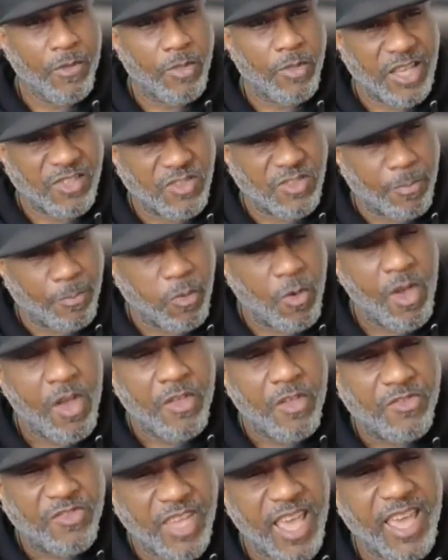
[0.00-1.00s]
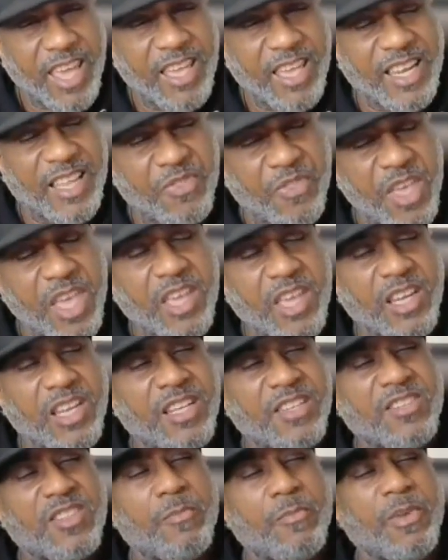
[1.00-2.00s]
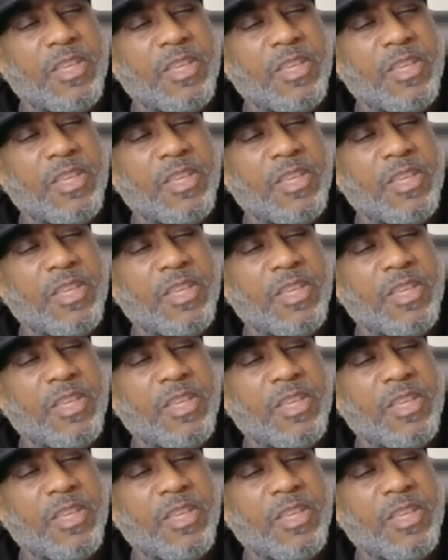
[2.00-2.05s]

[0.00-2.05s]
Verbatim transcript: That's the saying it and thinking it is the